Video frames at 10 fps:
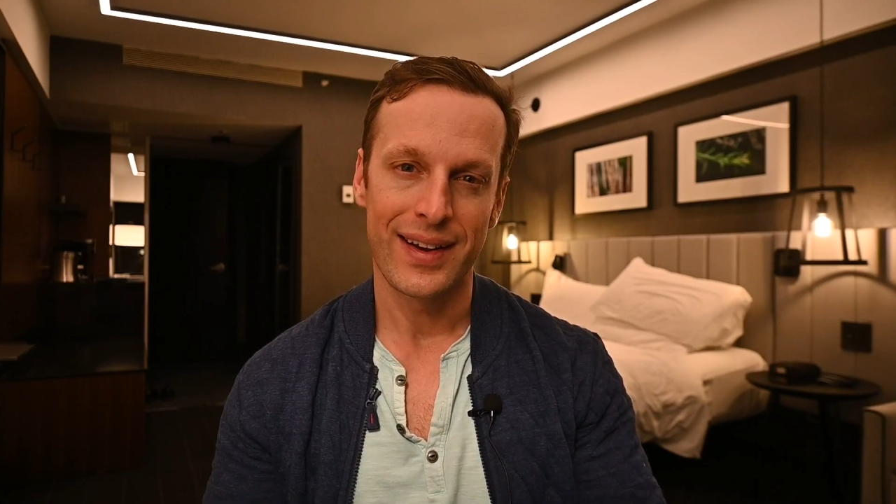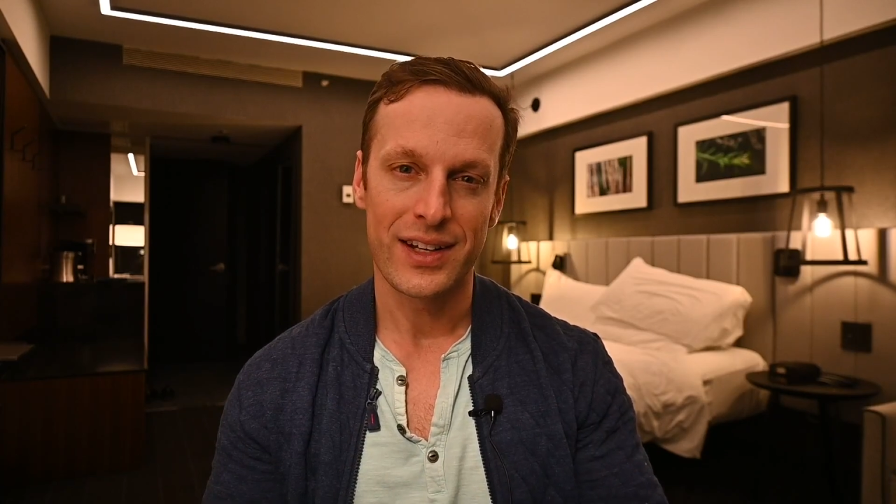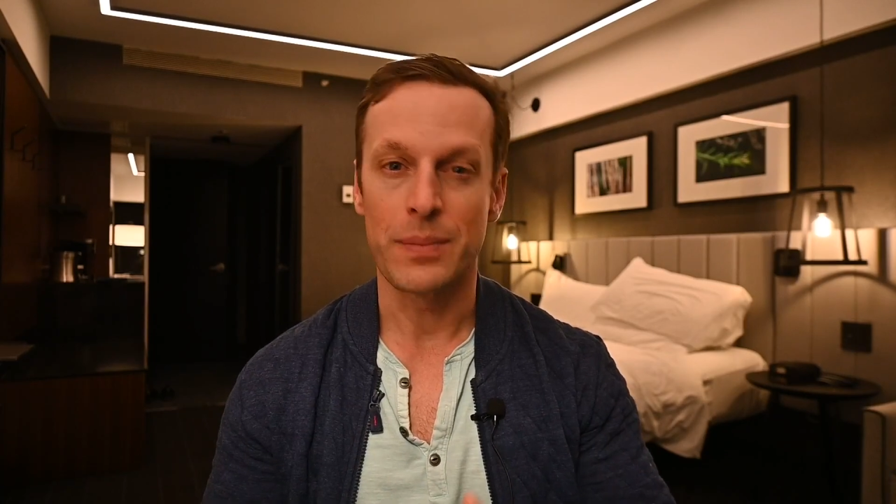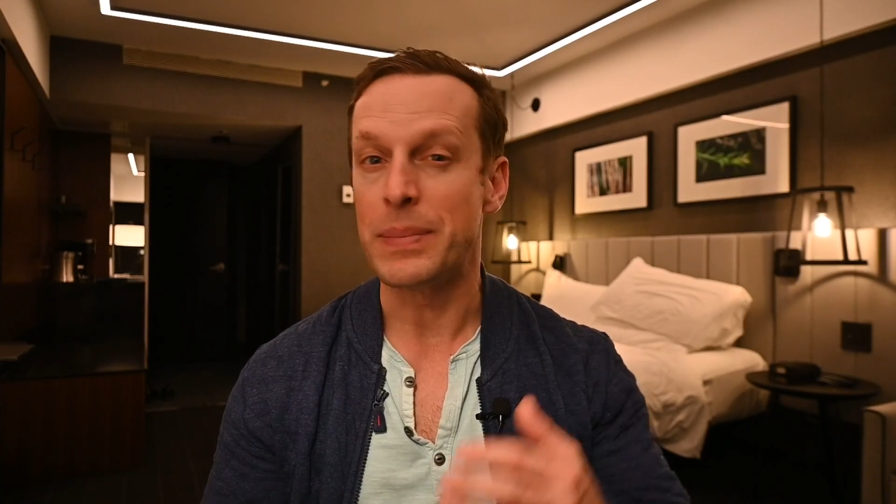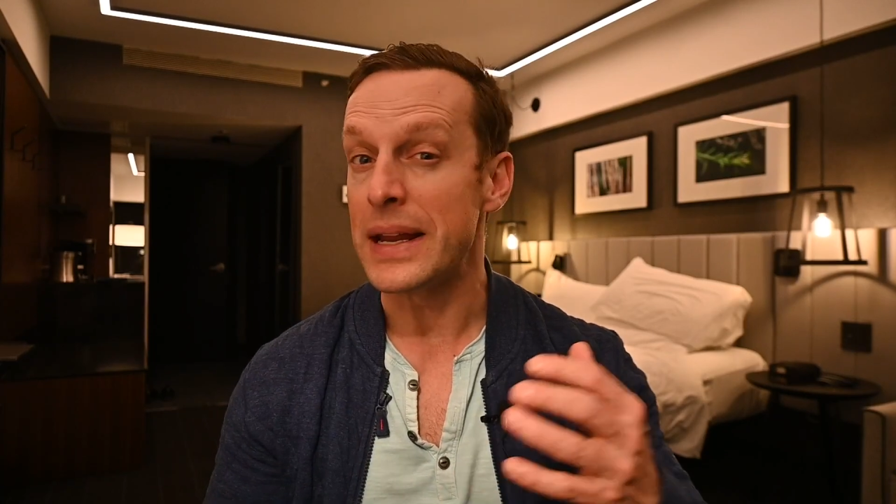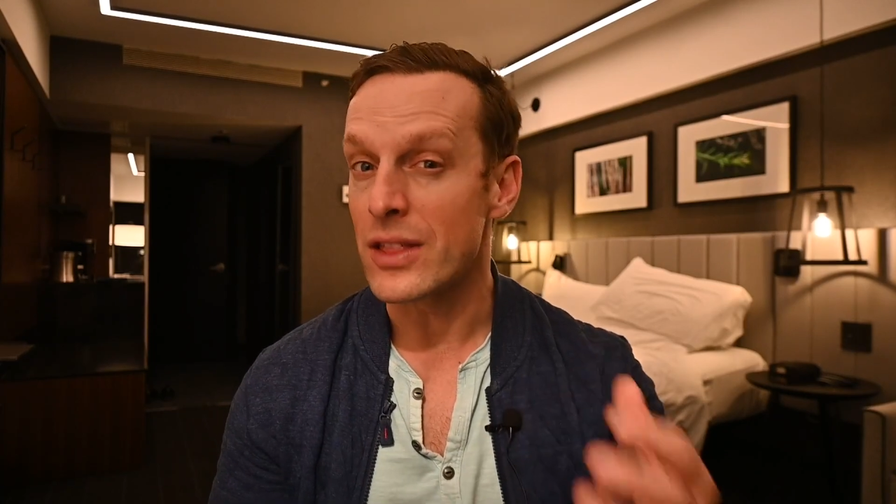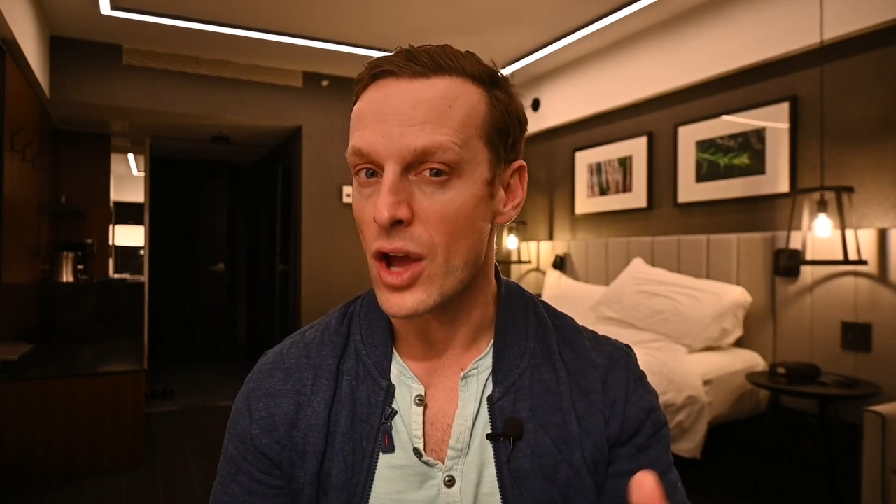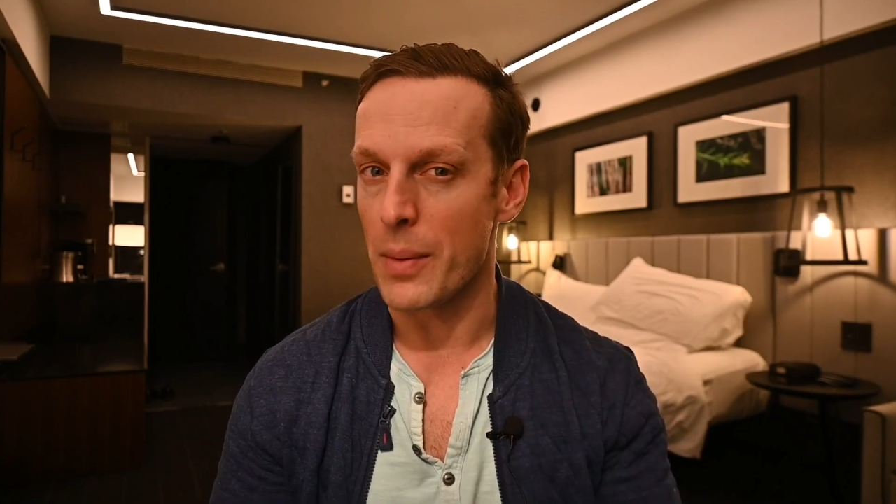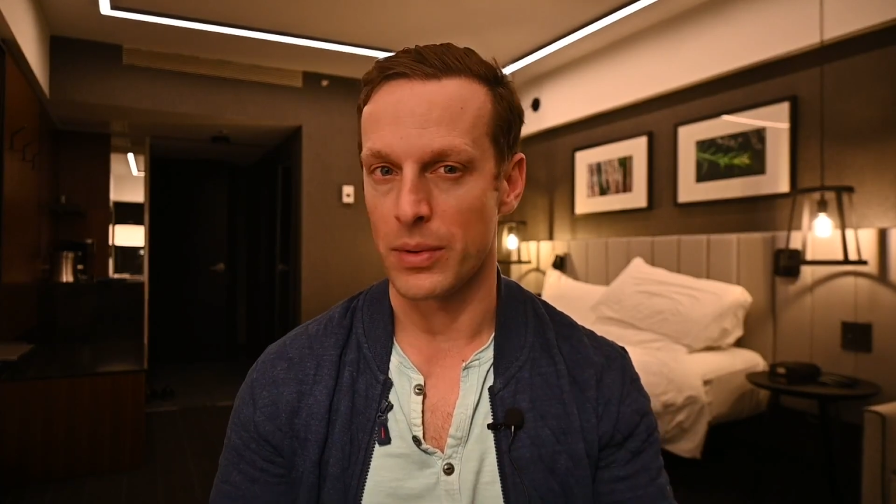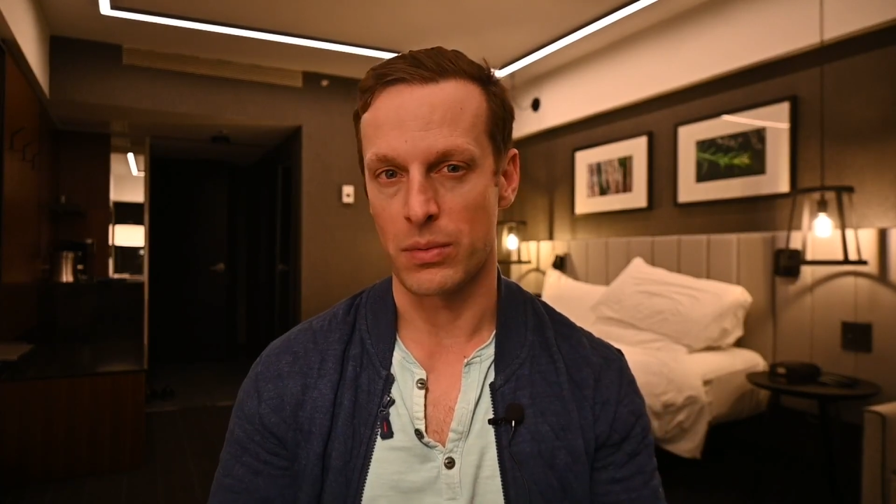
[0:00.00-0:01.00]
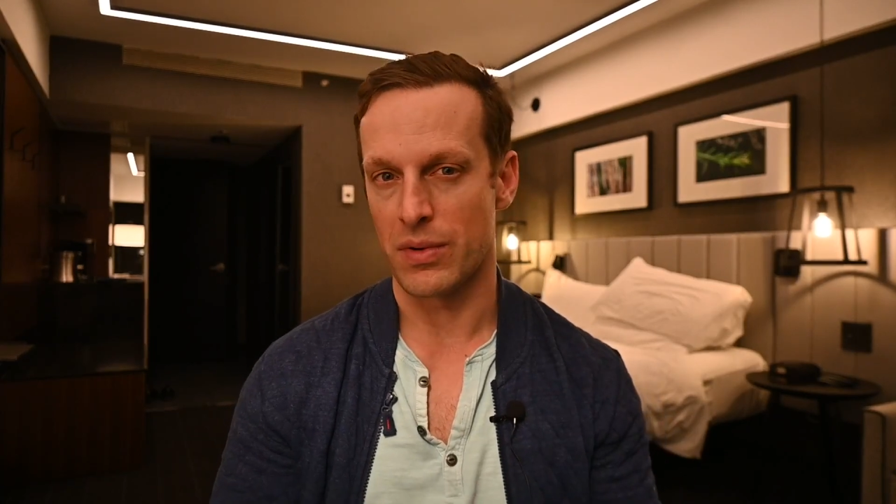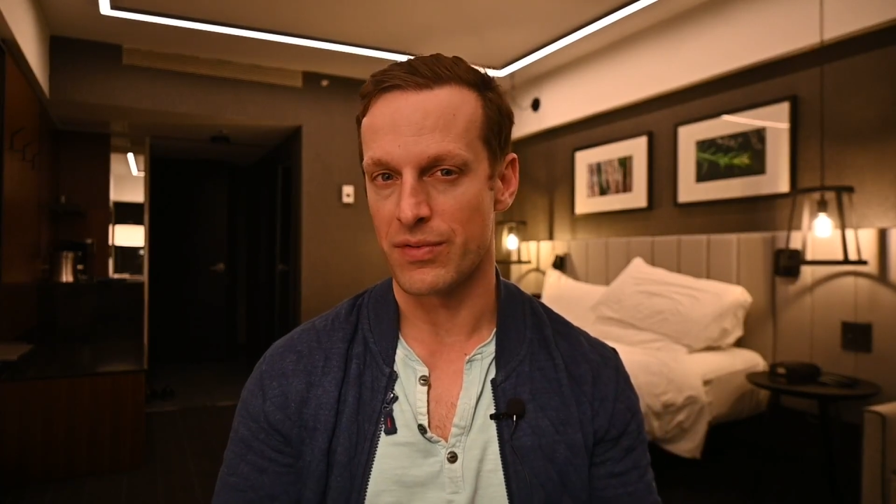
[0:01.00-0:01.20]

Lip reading: to be in the operating room